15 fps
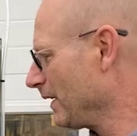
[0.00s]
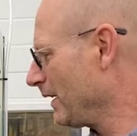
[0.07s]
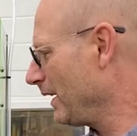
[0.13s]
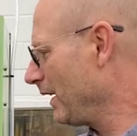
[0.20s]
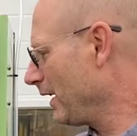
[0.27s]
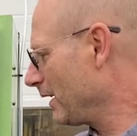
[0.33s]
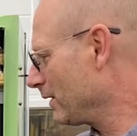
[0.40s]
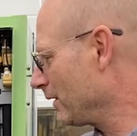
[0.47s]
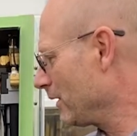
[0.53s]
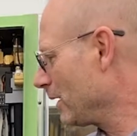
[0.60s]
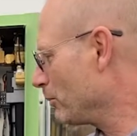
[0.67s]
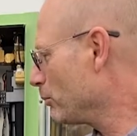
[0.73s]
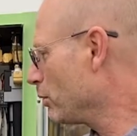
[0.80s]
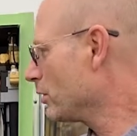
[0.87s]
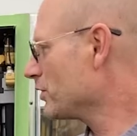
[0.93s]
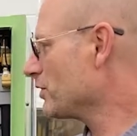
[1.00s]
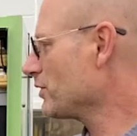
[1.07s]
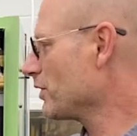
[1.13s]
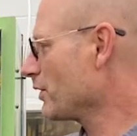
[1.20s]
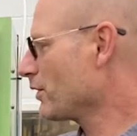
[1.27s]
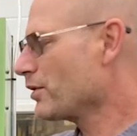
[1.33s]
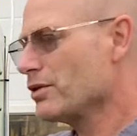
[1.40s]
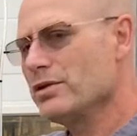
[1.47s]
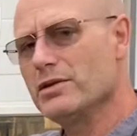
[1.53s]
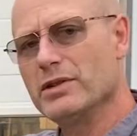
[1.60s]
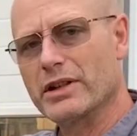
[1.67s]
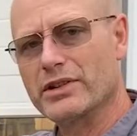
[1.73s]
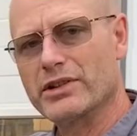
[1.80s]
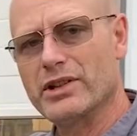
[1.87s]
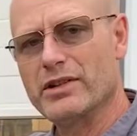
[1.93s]
and pushes it
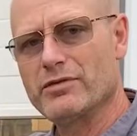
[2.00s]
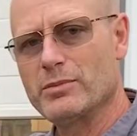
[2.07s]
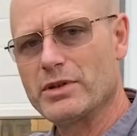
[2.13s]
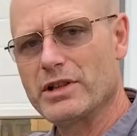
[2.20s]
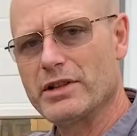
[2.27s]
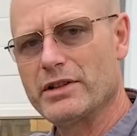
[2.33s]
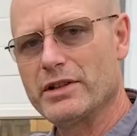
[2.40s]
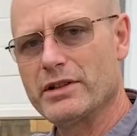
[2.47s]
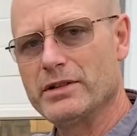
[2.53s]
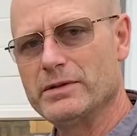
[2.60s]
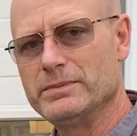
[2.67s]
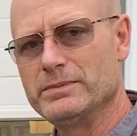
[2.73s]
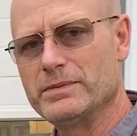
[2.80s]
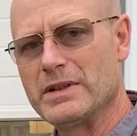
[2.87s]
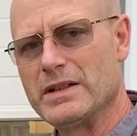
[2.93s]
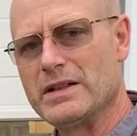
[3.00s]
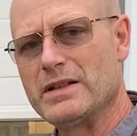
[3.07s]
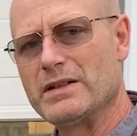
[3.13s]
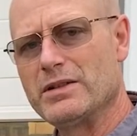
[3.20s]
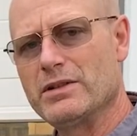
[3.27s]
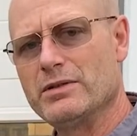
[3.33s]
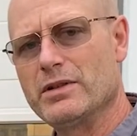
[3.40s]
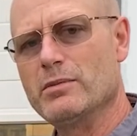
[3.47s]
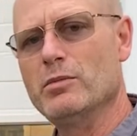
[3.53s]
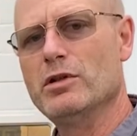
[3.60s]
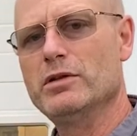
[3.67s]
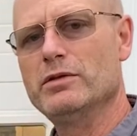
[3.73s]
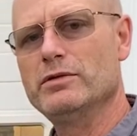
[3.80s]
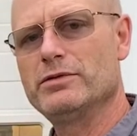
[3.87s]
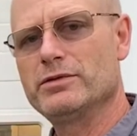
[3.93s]
through a sieve material to
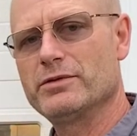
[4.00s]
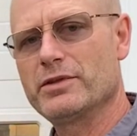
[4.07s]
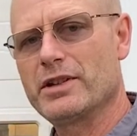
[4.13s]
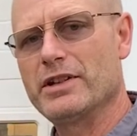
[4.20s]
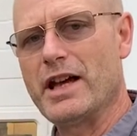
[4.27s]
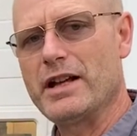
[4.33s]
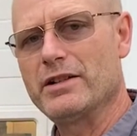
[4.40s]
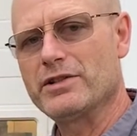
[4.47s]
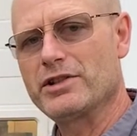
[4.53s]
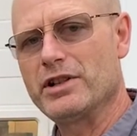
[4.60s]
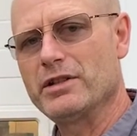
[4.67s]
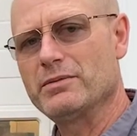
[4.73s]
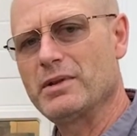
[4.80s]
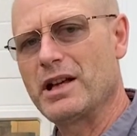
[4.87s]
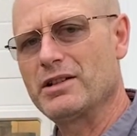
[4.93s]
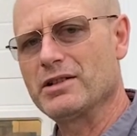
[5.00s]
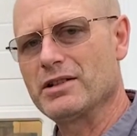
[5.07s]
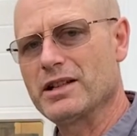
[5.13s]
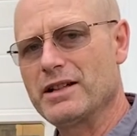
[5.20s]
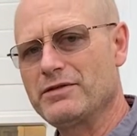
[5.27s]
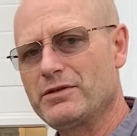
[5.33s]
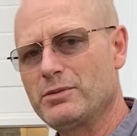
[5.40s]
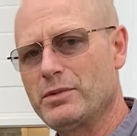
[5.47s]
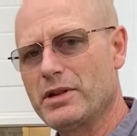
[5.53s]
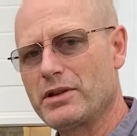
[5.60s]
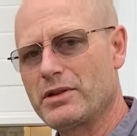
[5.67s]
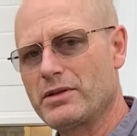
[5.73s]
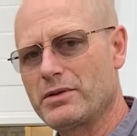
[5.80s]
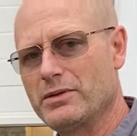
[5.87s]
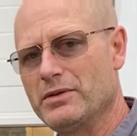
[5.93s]
remove the nitrogen, and you're left
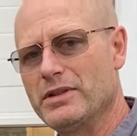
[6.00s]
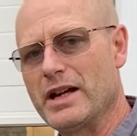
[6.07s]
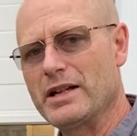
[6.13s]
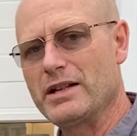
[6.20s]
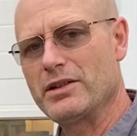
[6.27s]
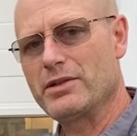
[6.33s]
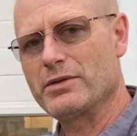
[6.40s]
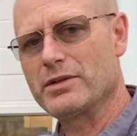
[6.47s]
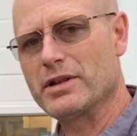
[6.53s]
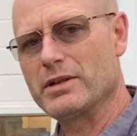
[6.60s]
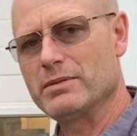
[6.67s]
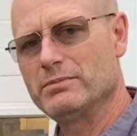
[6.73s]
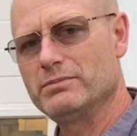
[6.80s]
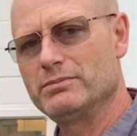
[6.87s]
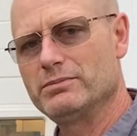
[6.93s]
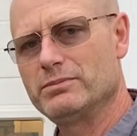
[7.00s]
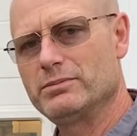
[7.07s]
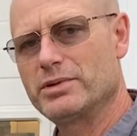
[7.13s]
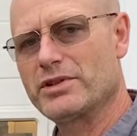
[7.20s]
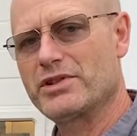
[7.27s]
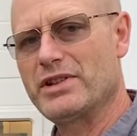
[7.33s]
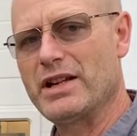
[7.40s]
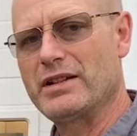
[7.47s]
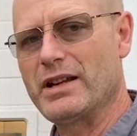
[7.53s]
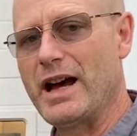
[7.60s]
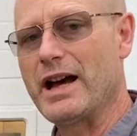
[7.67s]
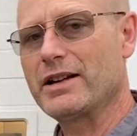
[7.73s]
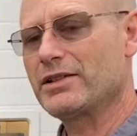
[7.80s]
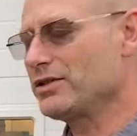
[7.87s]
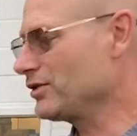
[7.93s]
with 93%
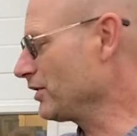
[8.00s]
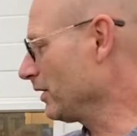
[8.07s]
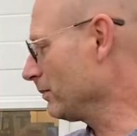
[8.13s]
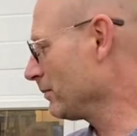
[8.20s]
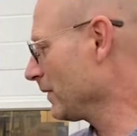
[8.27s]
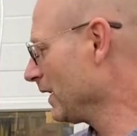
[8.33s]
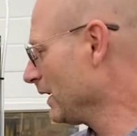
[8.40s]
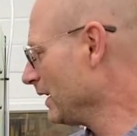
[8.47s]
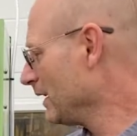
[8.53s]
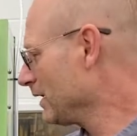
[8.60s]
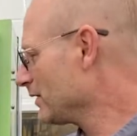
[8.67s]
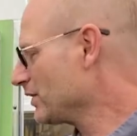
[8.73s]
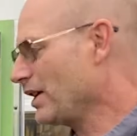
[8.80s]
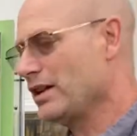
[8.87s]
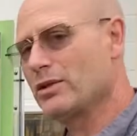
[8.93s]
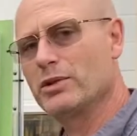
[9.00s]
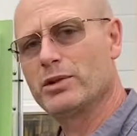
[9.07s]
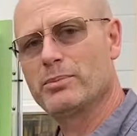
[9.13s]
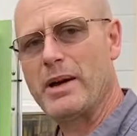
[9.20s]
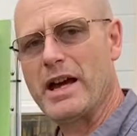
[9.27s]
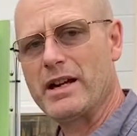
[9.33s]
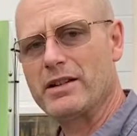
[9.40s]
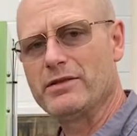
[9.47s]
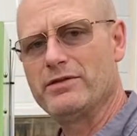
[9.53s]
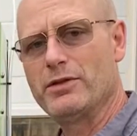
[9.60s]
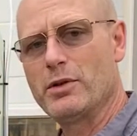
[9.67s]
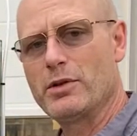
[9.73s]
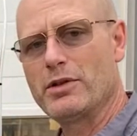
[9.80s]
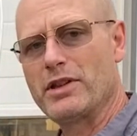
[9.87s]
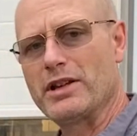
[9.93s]
oxygen. Cycles back and
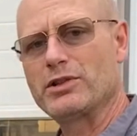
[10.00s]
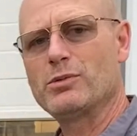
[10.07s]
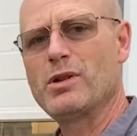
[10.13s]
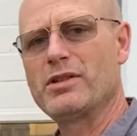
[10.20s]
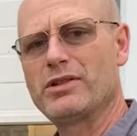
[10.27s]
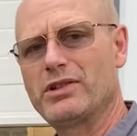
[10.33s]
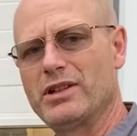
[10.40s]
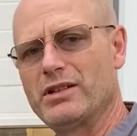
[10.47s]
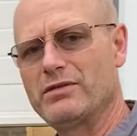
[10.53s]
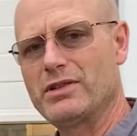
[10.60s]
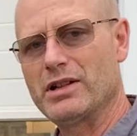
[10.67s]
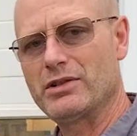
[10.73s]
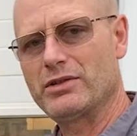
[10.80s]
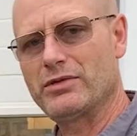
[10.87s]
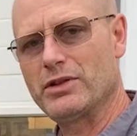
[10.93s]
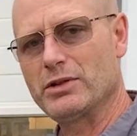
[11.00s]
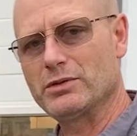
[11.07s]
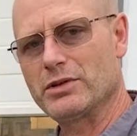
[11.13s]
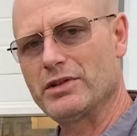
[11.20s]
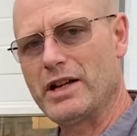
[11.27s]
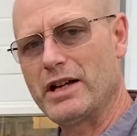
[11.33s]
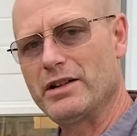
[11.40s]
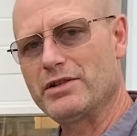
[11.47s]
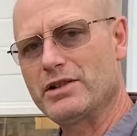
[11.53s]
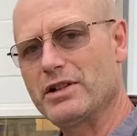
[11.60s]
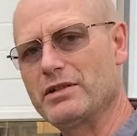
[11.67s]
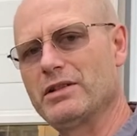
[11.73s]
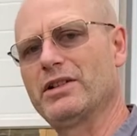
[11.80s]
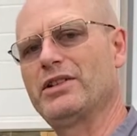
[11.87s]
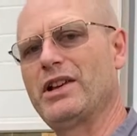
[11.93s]
forth as one sieve gets filled with
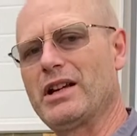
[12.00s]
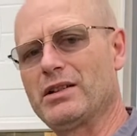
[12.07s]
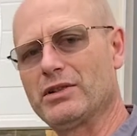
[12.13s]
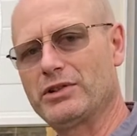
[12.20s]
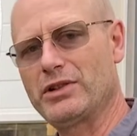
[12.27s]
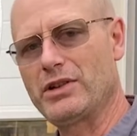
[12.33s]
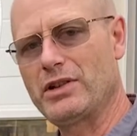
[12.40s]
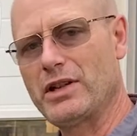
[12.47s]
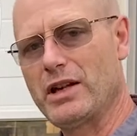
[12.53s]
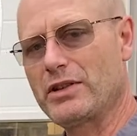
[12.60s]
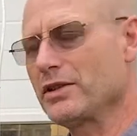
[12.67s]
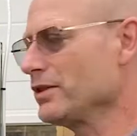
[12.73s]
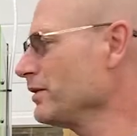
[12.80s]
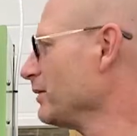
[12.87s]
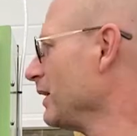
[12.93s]
nitrogen, cycles to the other,